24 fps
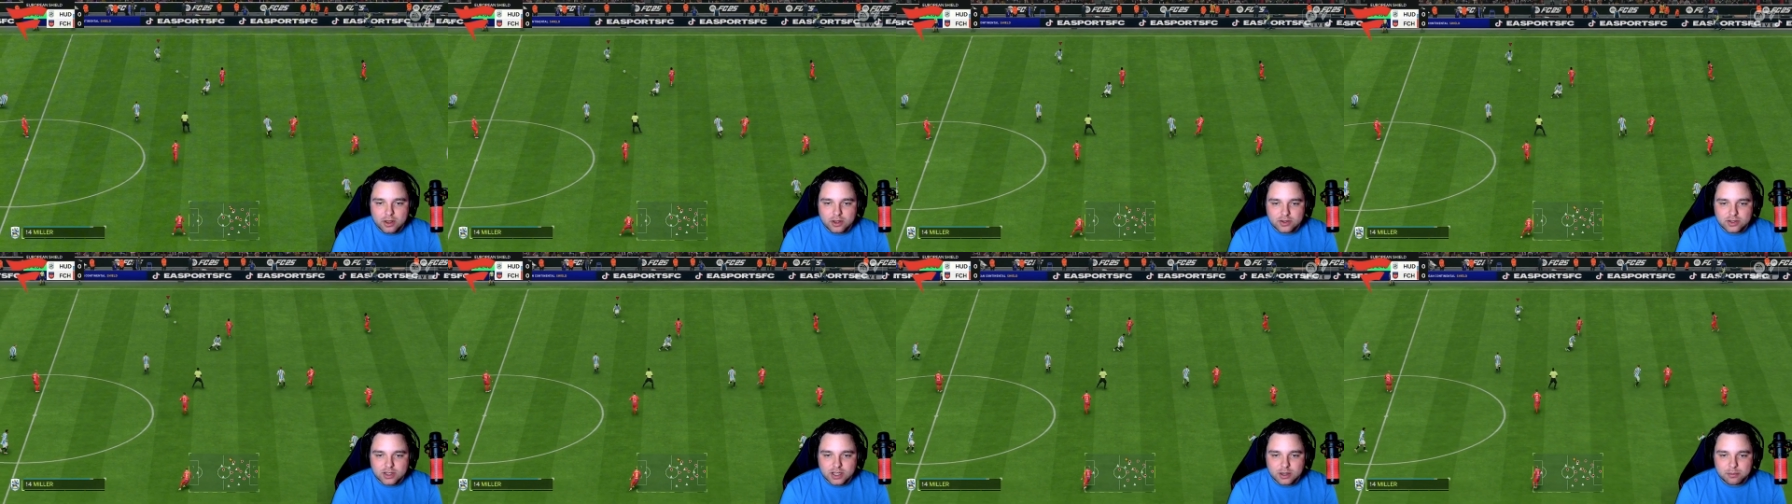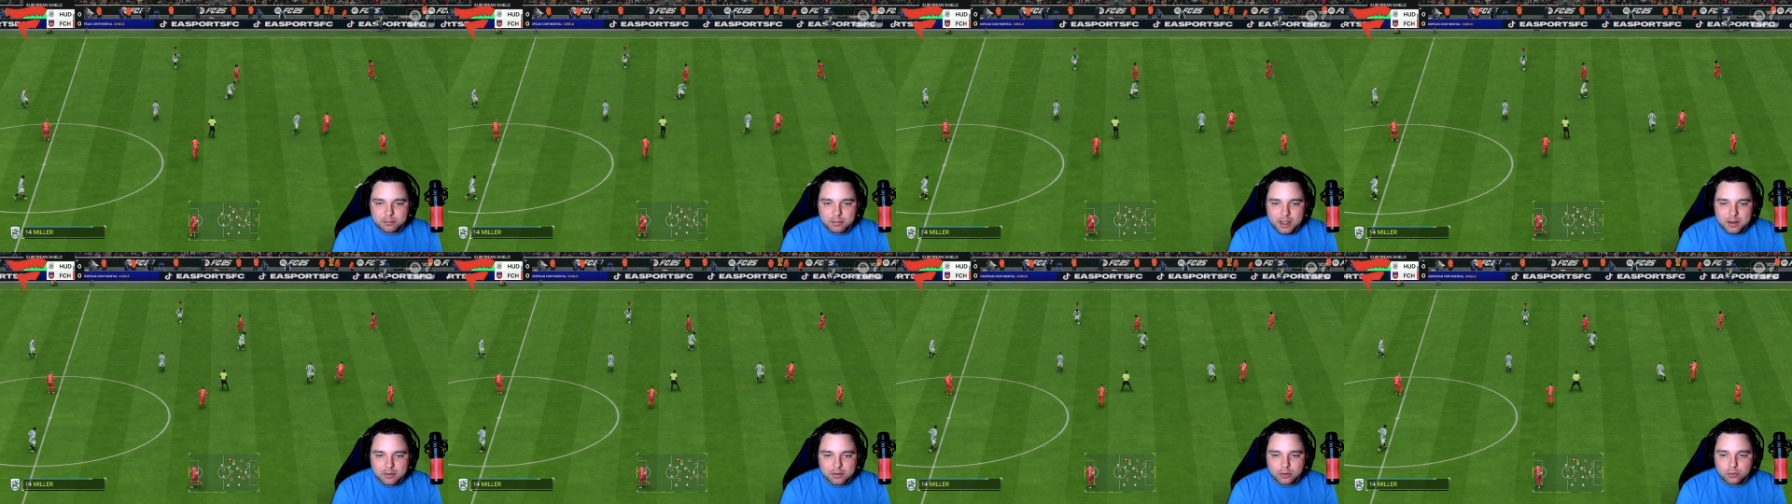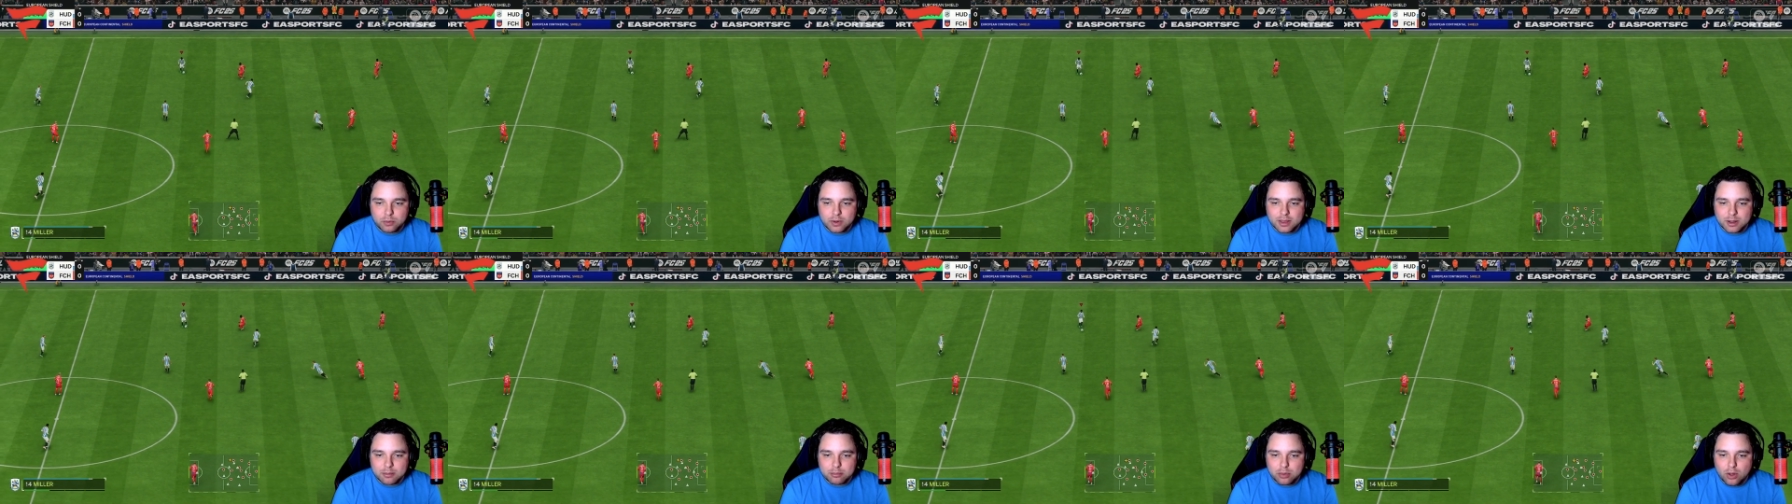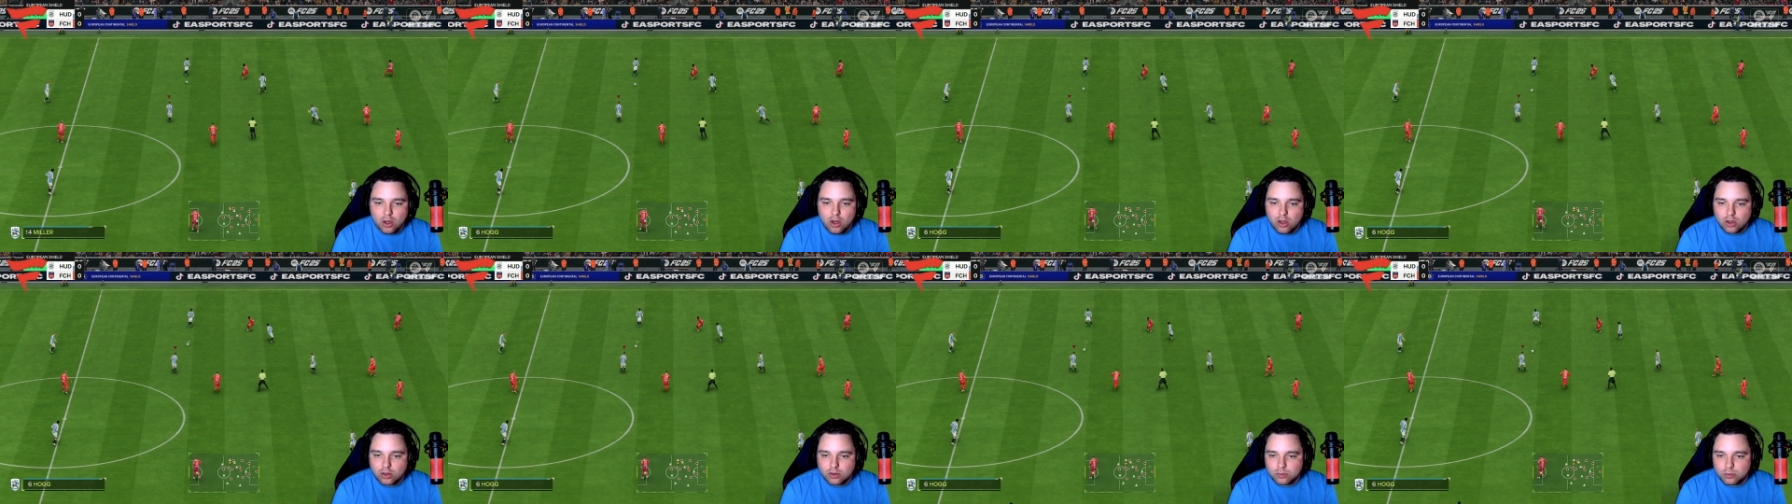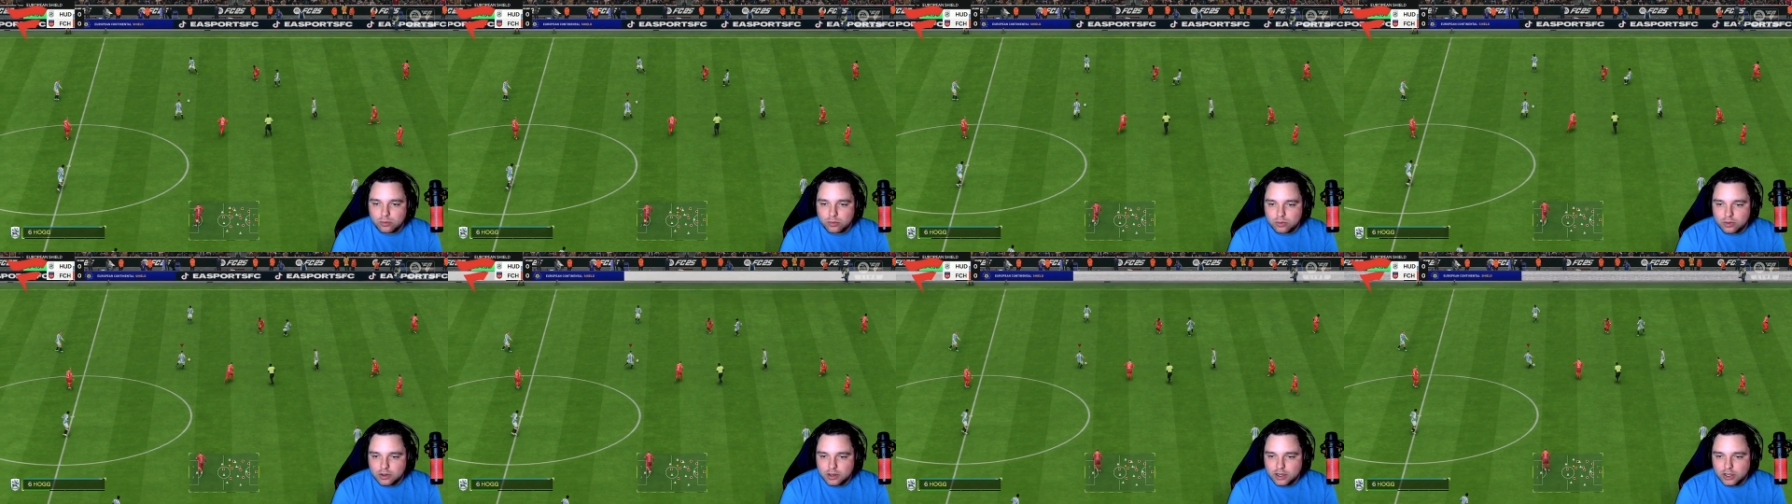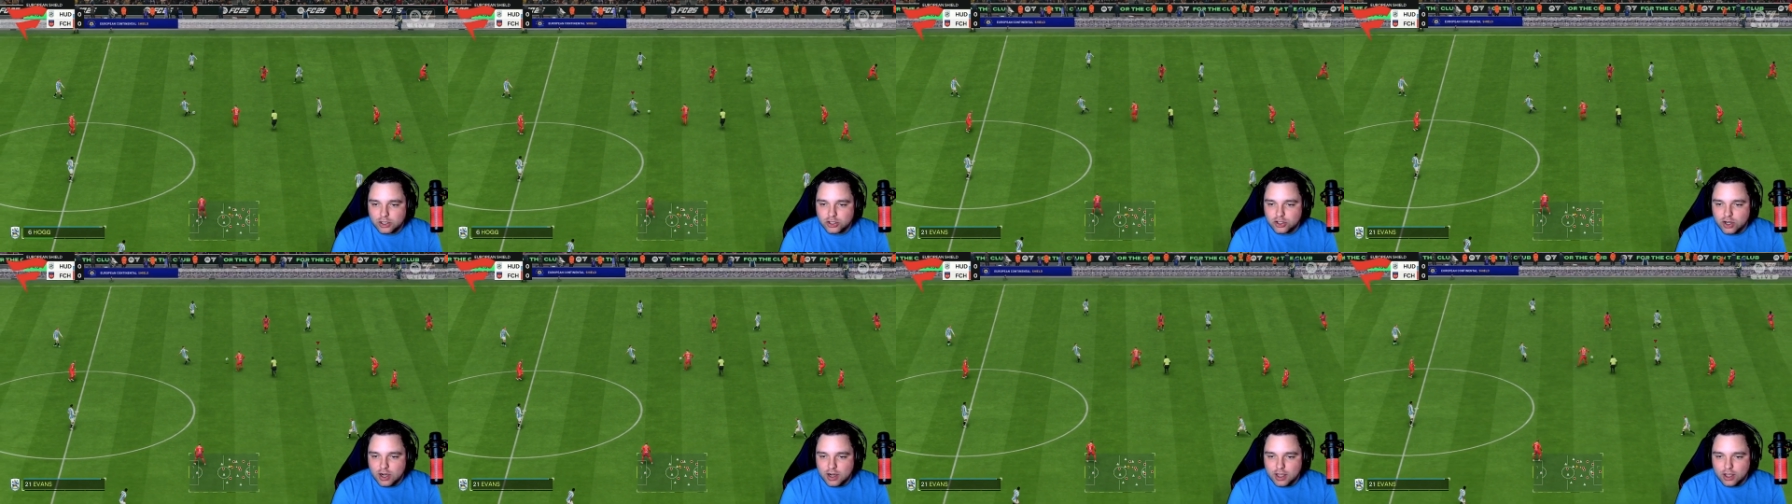going to be able to win the ball. We're going
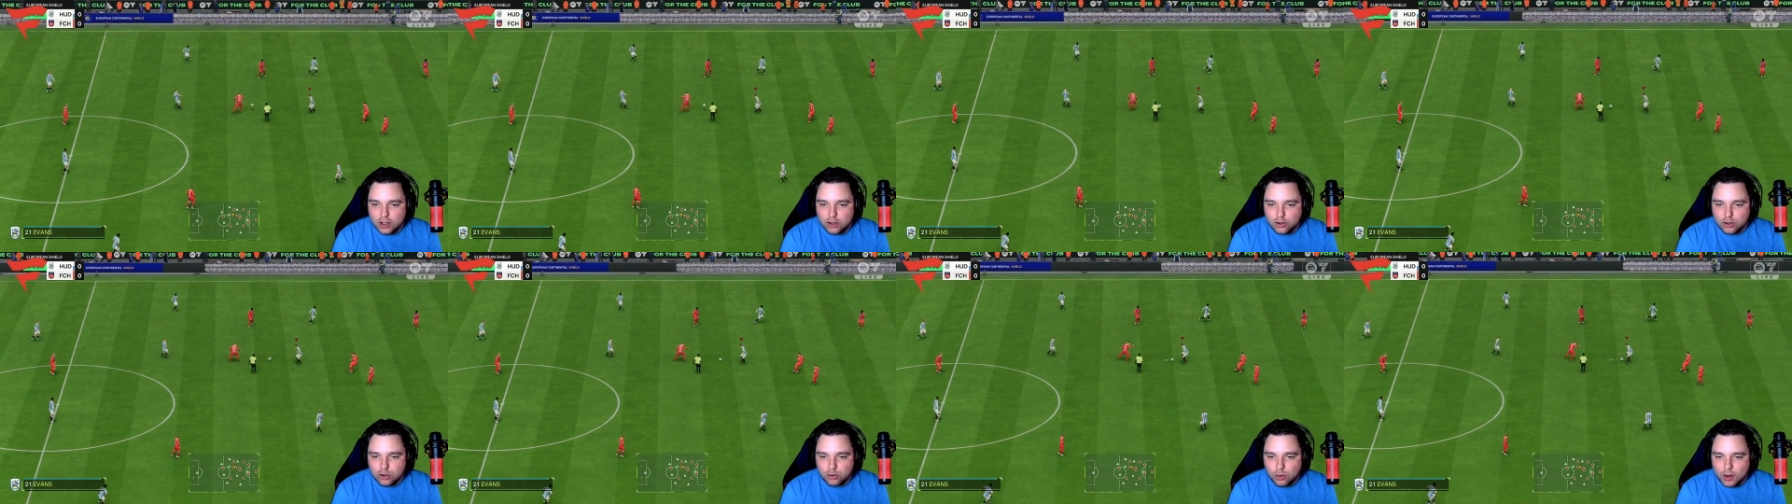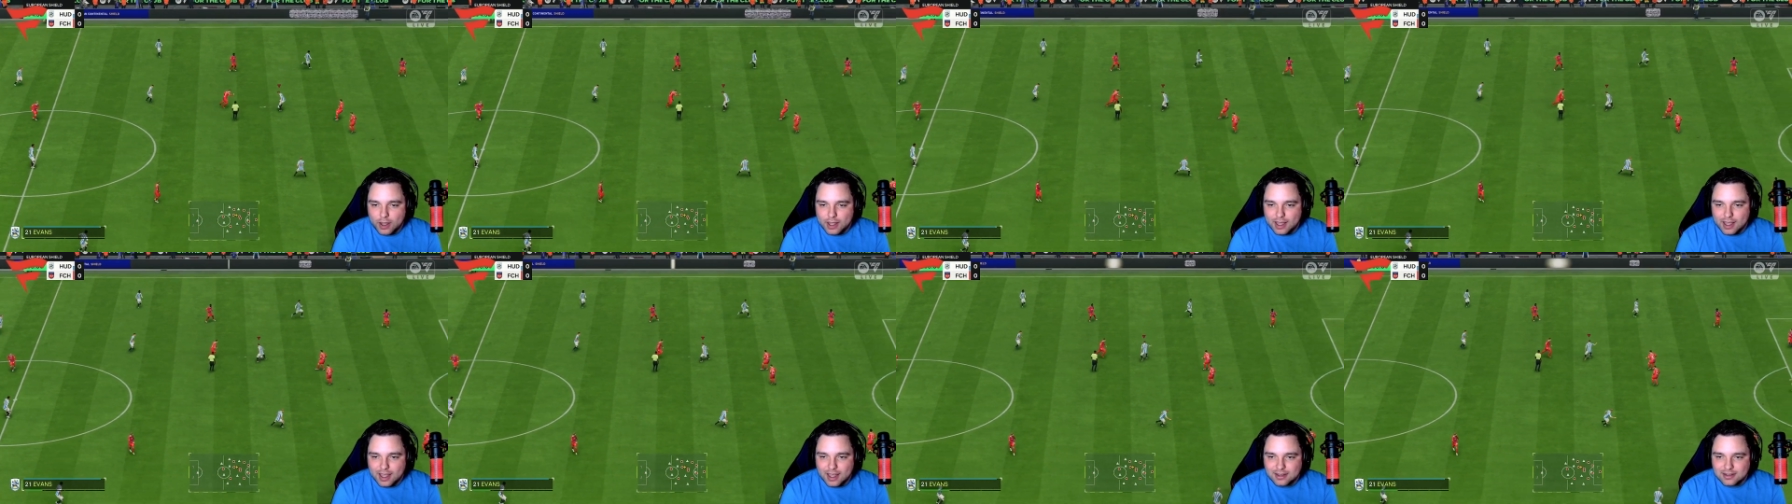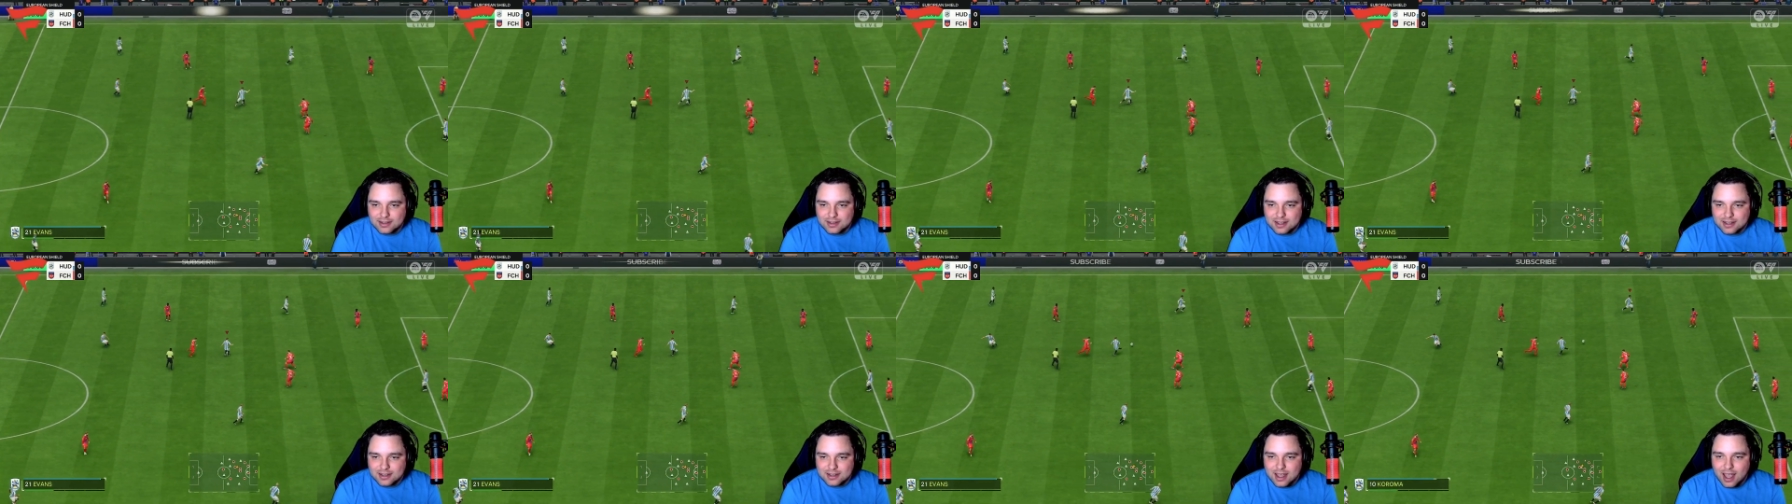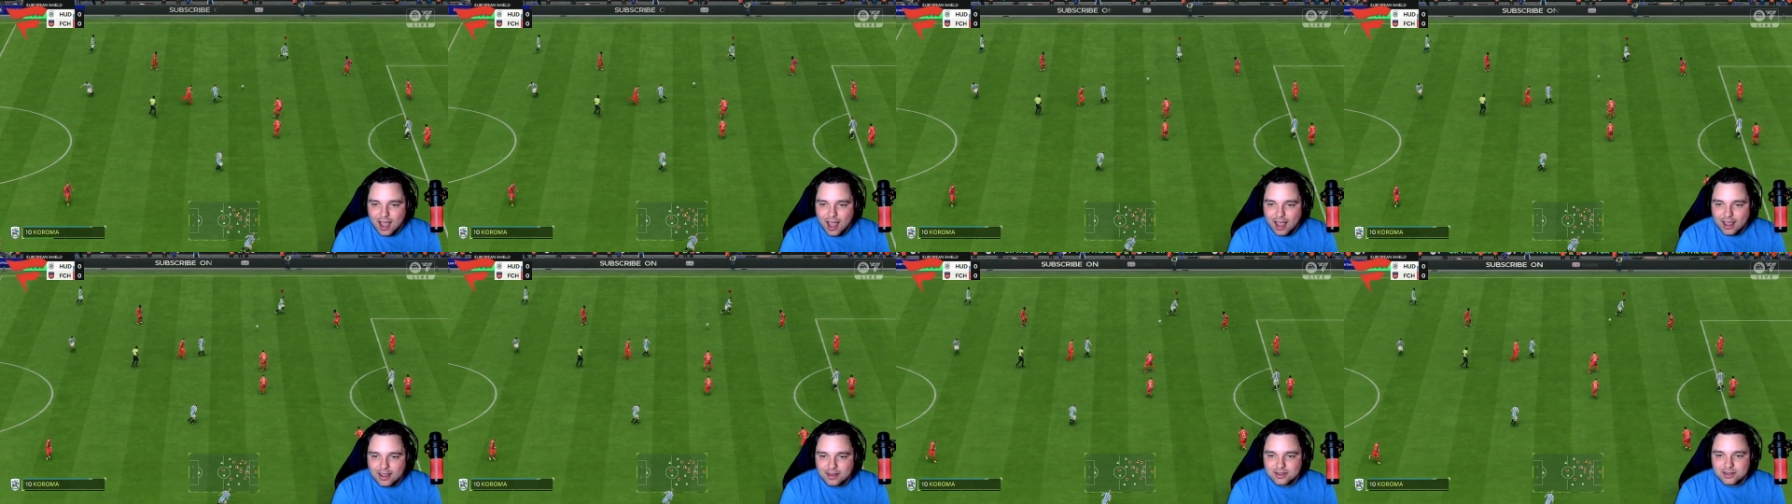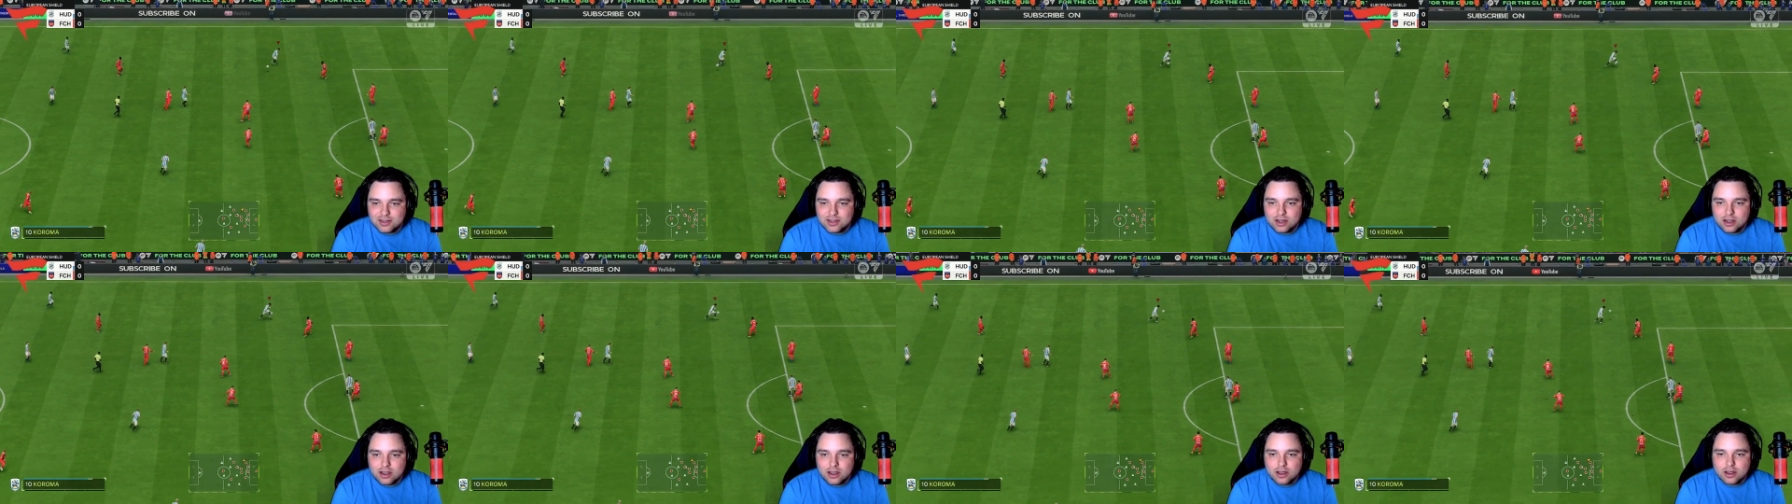to try to go quick against these guys.